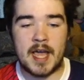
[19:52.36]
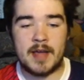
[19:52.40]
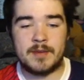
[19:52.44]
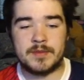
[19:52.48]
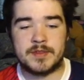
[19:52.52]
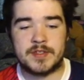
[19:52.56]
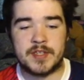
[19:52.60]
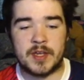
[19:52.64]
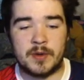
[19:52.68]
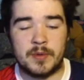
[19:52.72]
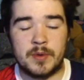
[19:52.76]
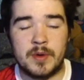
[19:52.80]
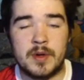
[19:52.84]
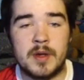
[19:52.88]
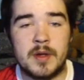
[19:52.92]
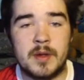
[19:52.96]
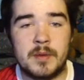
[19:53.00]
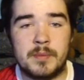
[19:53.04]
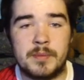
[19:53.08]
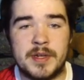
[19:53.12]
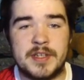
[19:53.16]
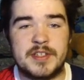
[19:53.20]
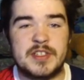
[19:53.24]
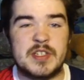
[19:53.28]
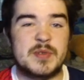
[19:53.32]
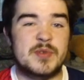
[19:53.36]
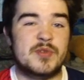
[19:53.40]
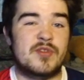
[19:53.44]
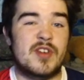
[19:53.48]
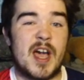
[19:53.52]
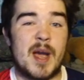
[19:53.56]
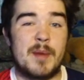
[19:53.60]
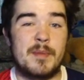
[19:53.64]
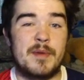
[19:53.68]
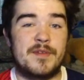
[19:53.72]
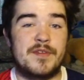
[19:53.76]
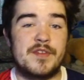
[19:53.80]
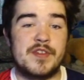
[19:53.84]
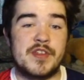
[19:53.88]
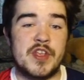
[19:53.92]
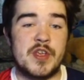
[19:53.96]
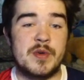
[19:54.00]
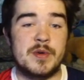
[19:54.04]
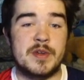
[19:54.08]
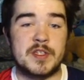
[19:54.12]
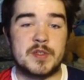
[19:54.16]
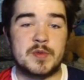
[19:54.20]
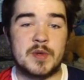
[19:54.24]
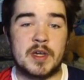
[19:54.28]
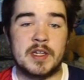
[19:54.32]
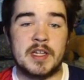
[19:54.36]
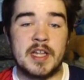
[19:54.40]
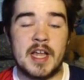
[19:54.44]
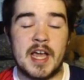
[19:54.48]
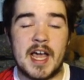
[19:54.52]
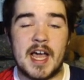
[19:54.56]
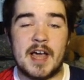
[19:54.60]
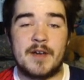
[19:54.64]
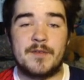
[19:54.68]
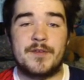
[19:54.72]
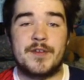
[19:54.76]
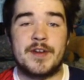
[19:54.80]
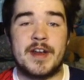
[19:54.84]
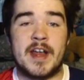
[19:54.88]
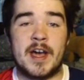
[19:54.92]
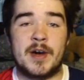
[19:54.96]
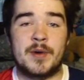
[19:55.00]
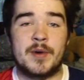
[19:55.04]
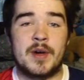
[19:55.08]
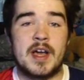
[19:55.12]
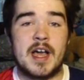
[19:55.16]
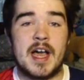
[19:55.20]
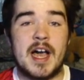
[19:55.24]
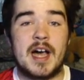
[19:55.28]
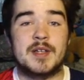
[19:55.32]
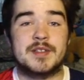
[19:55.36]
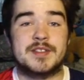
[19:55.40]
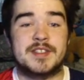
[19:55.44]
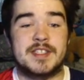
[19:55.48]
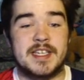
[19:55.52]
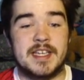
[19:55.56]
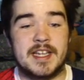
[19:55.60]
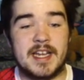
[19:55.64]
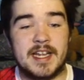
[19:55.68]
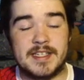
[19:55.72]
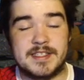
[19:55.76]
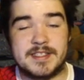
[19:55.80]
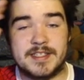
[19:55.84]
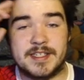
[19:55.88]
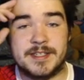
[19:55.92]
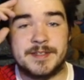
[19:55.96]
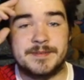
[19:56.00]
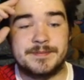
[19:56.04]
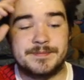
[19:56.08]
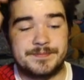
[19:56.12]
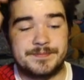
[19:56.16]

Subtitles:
So please subscribe if you're new as well. And for now, I'll see you later.